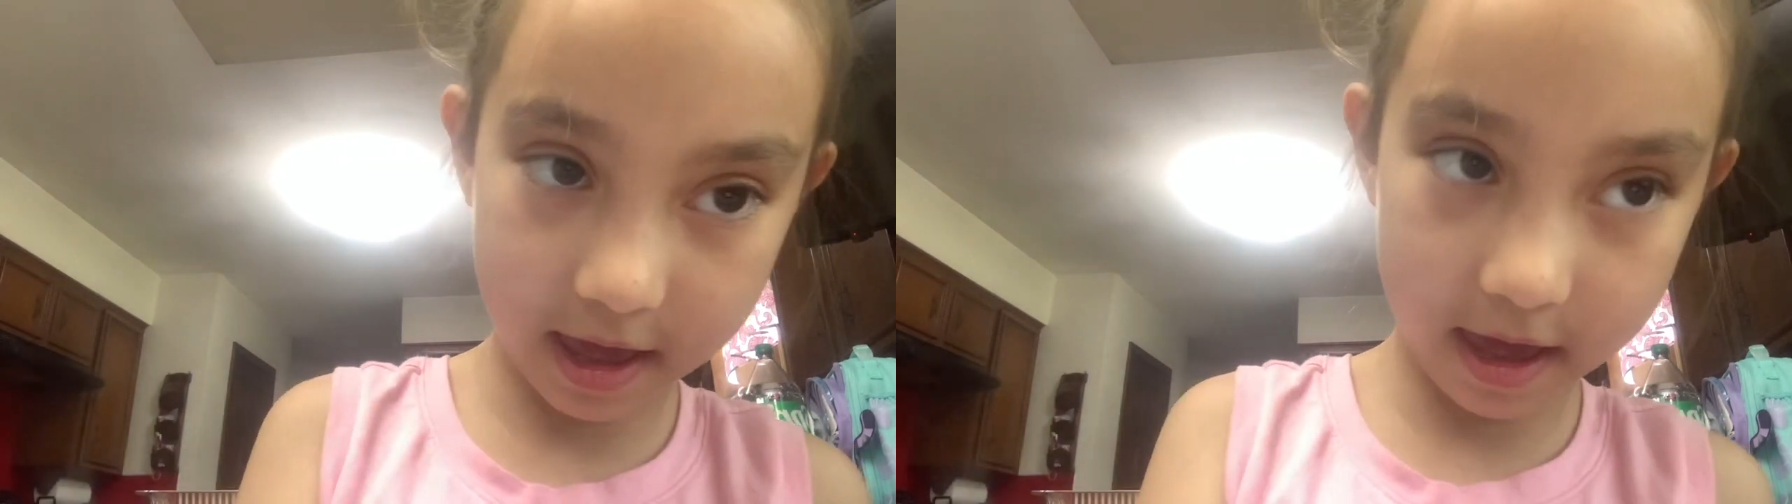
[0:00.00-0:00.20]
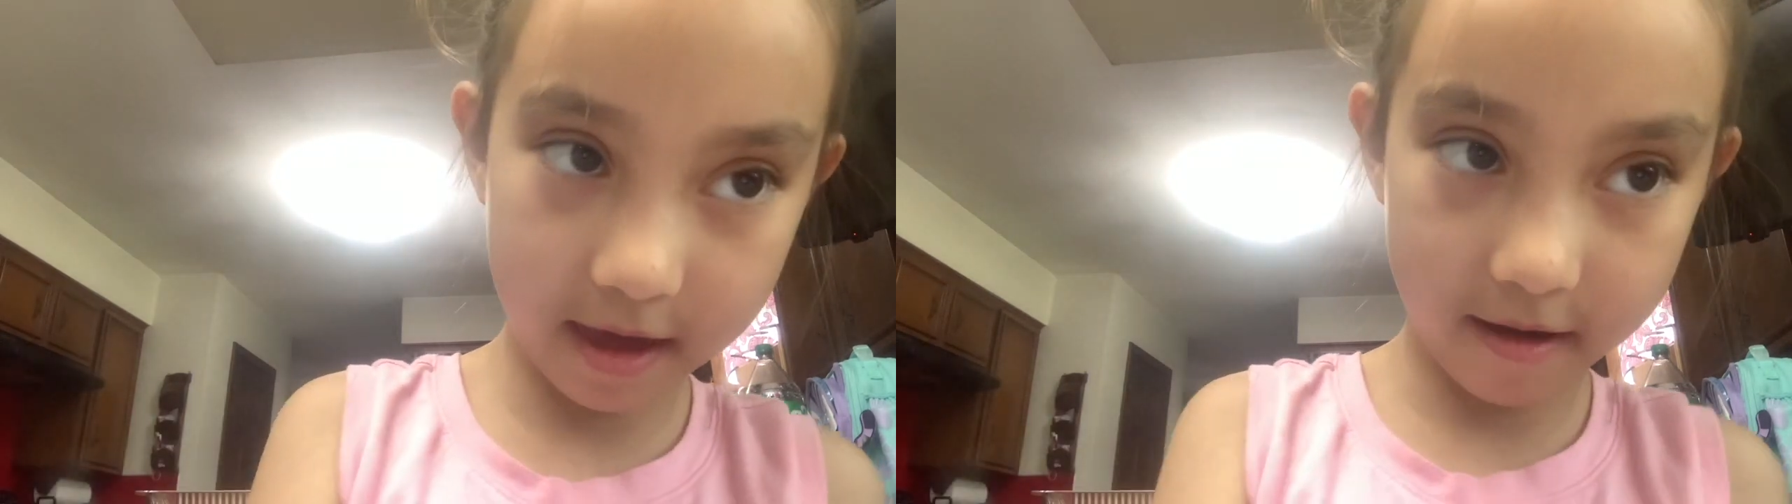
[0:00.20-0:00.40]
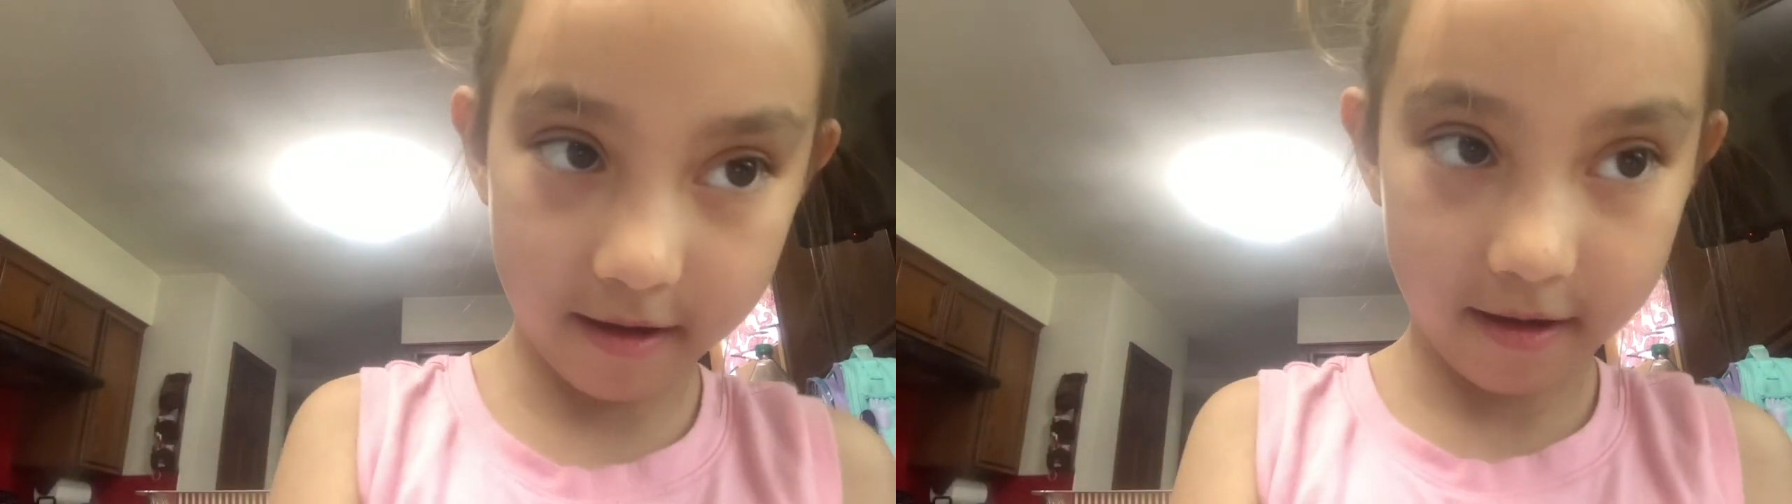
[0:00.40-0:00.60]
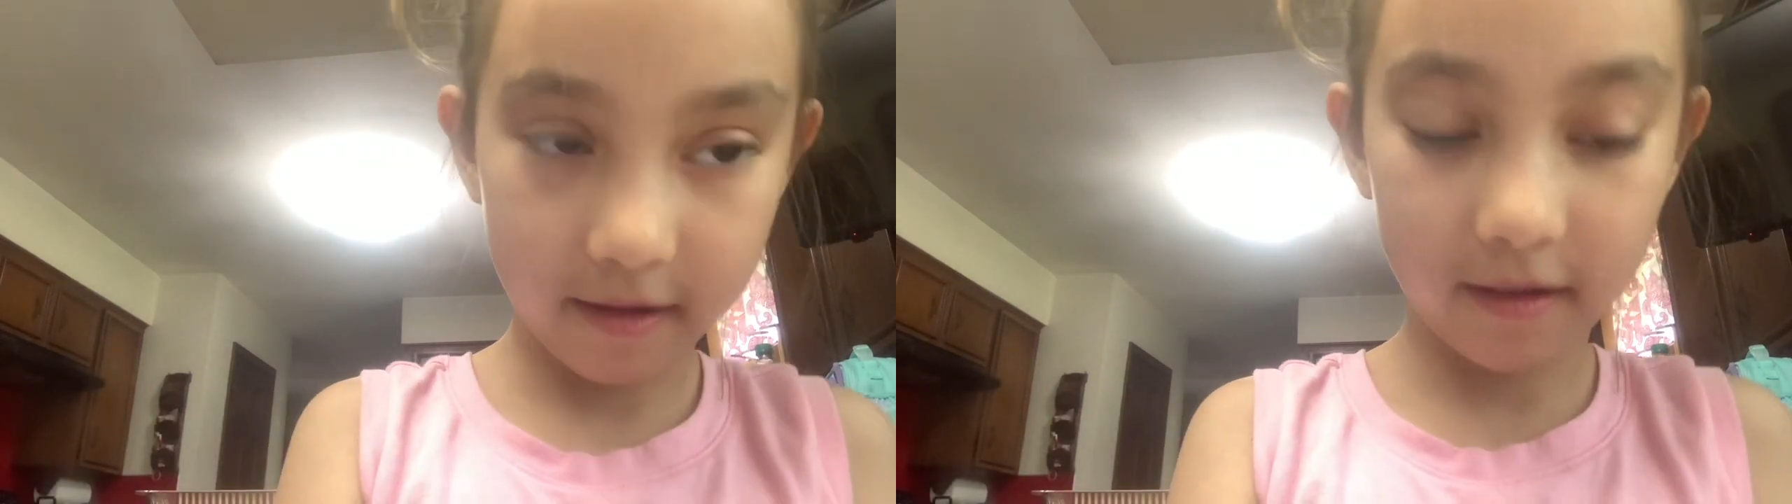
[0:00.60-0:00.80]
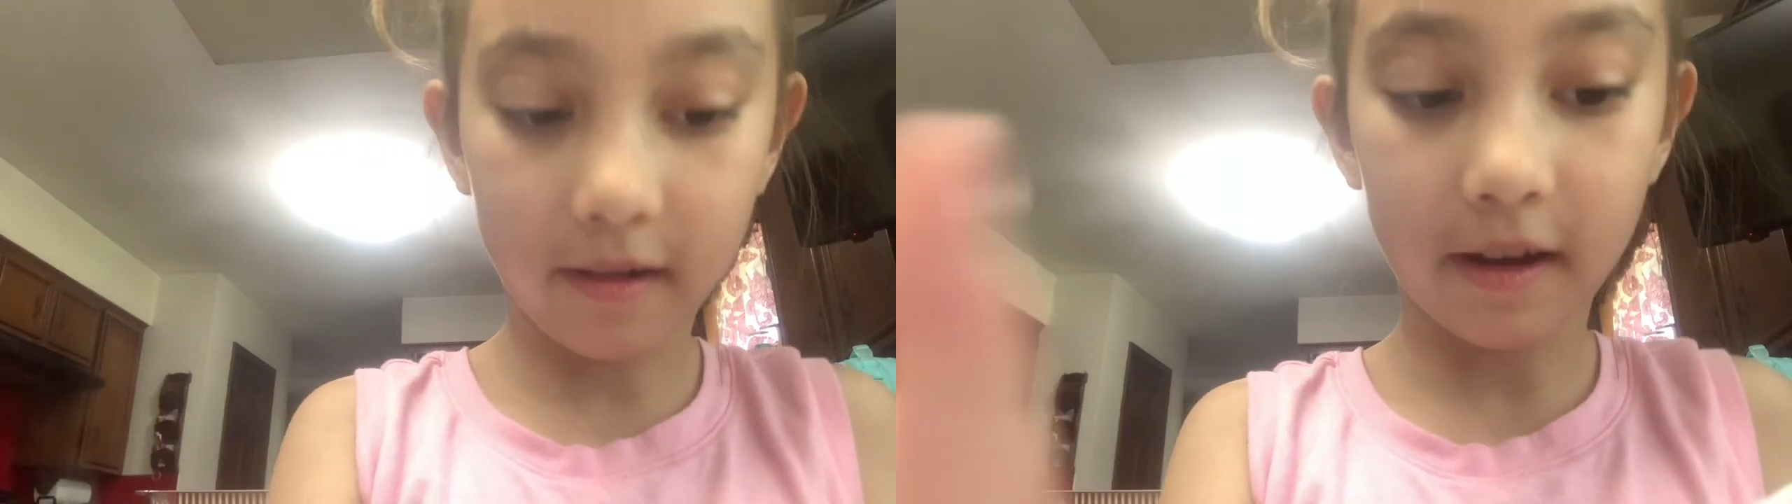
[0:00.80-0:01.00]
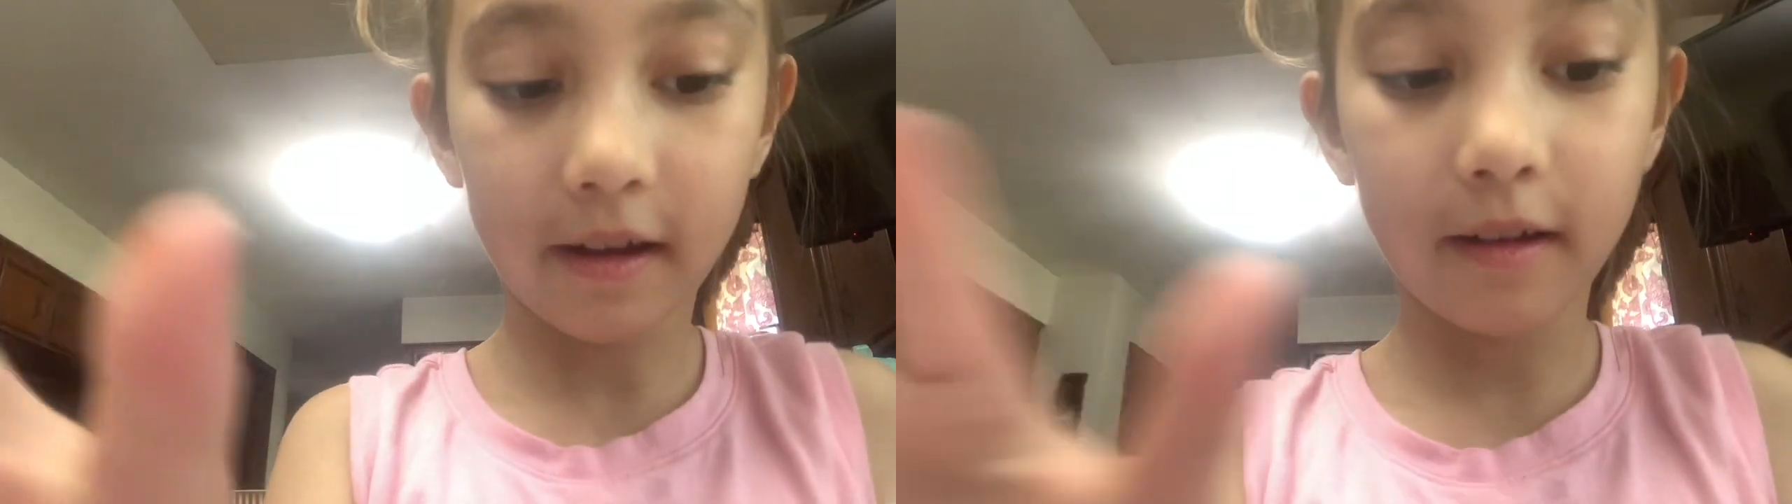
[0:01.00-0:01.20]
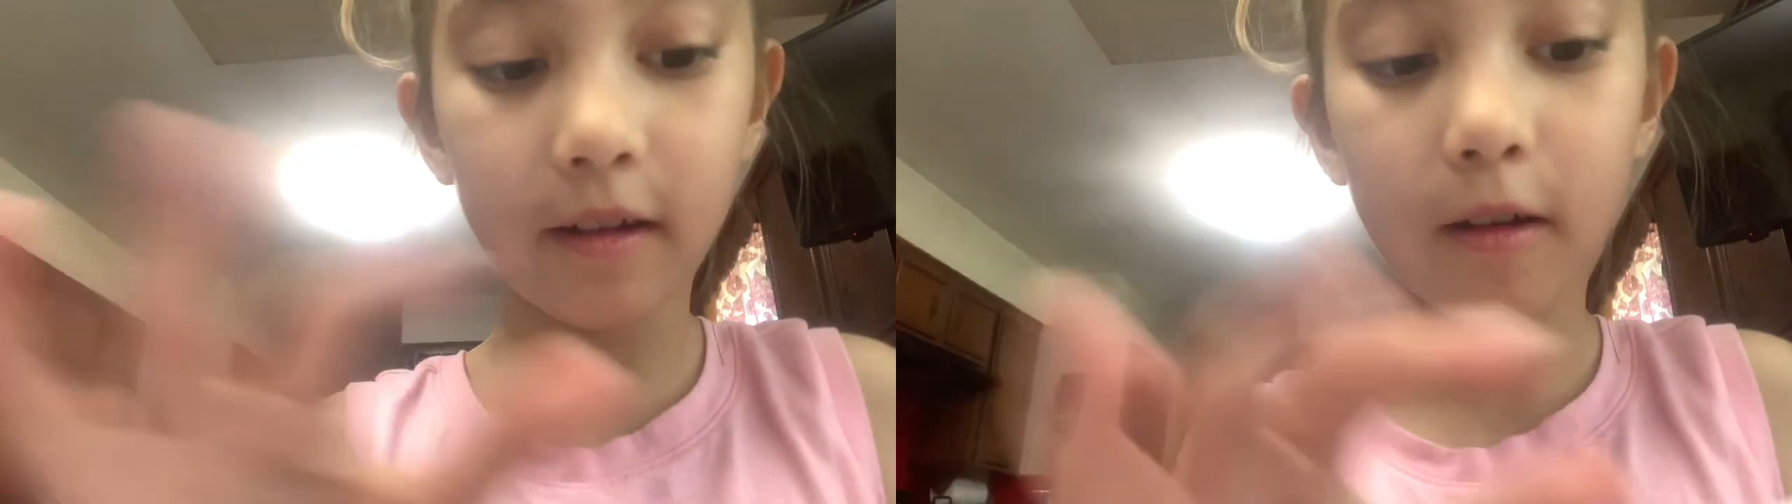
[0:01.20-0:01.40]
It's the candy.